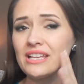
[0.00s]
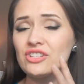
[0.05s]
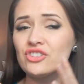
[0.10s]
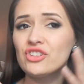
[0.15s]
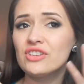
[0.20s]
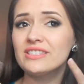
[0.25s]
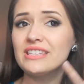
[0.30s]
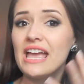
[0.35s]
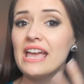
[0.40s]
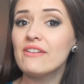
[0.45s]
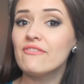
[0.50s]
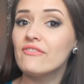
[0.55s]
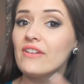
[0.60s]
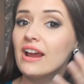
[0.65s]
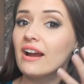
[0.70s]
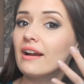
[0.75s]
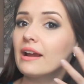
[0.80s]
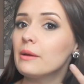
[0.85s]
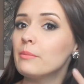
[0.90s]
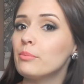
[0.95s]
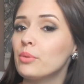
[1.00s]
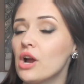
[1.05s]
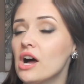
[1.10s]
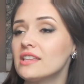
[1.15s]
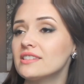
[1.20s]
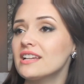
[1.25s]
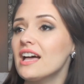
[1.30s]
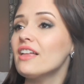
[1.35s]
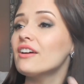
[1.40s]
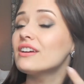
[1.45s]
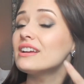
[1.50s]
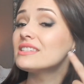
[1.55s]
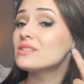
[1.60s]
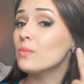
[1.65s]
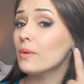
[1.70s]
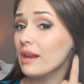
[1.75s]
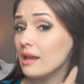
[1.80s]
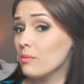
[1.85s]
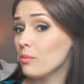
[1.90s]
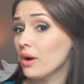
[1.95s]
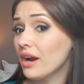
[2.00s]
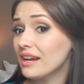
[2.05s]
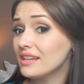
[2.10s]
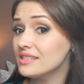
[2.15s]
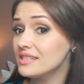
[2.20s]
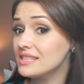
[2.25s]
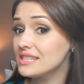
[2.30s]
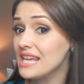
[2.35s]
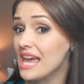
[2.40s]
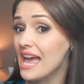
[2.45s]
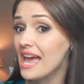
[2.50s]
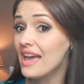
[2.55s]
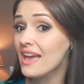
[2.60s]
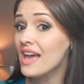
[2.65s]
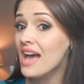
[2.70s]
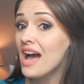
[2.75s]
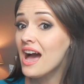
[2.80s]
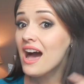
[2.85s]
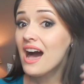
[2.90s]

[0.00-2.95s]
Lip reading: it's just a very bronze color. It's what I'm wearing today.